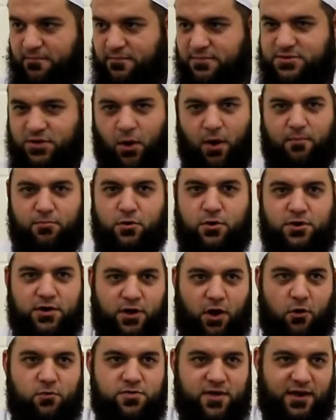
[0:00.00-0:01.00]
So I'm not going to
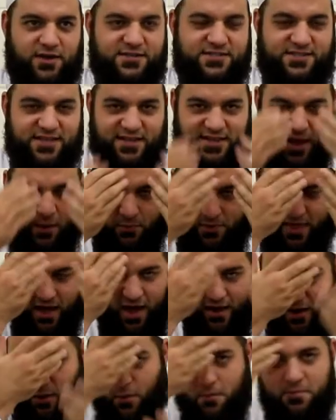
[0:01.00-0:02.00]
go there and sit there
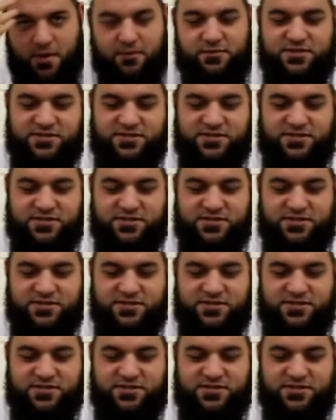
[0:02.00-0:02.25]
without, and I won't be able